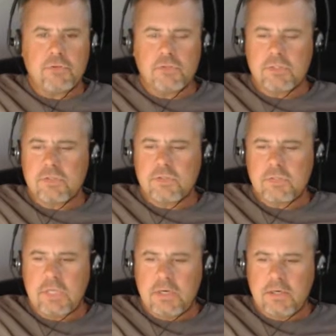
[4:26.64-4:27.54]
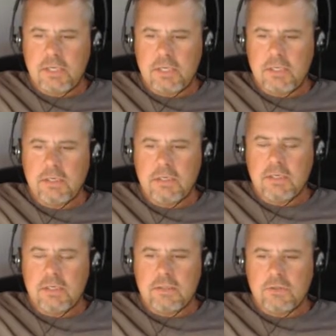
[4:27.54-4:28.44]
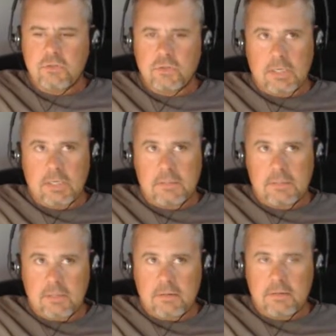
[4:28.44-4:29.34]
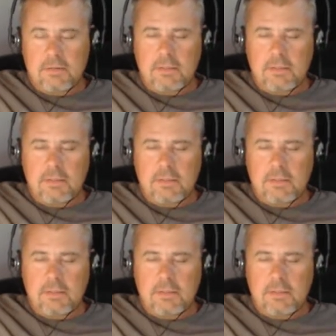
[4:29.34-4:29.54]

this Saturday, July 10th,